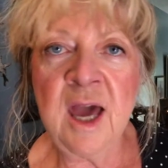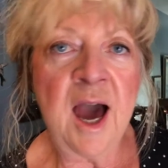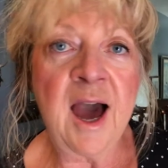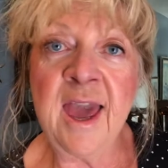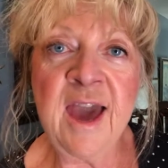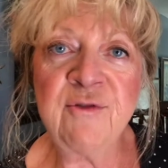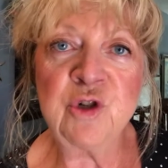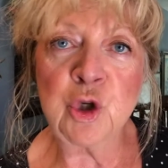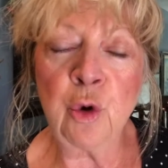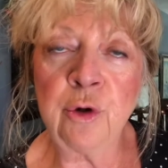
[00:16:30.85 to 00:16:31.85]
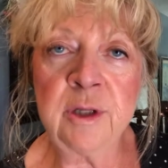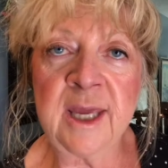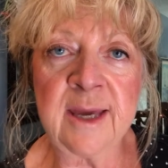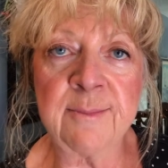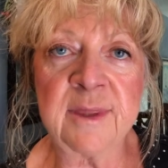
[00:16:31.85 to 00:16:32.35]
I haven't told
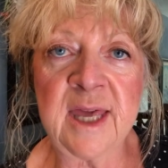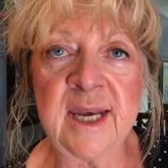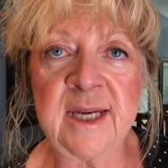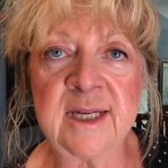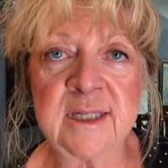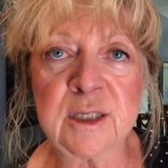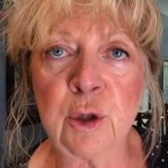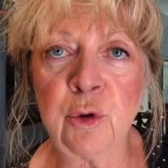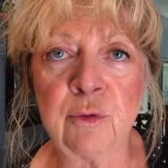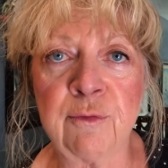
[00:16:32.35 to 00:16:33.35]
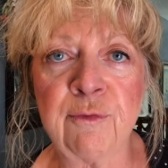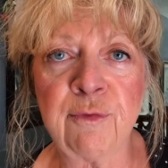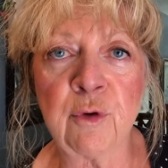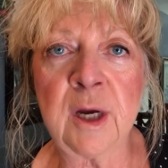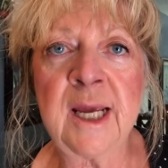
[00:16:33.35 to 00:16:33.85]
him that it is
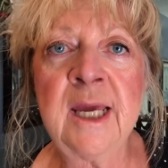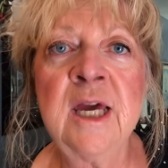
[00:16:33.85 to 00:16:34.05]
gluten-free,